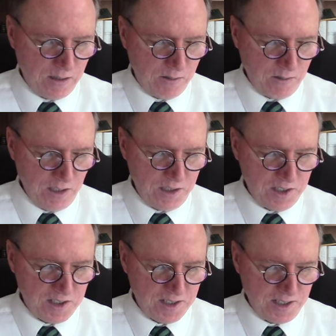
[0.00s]

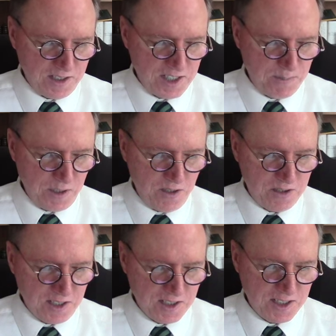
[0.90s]
Religious
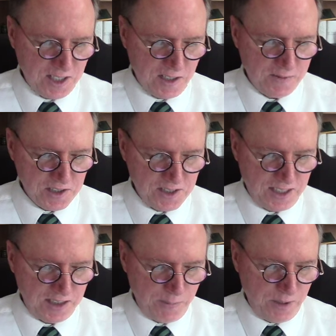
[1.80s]
experience itself does
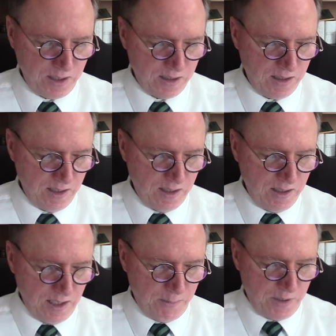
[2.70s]
not depend
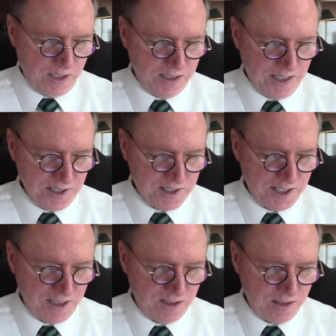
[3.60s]
upon
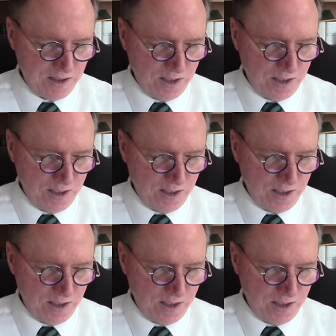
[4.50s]
assent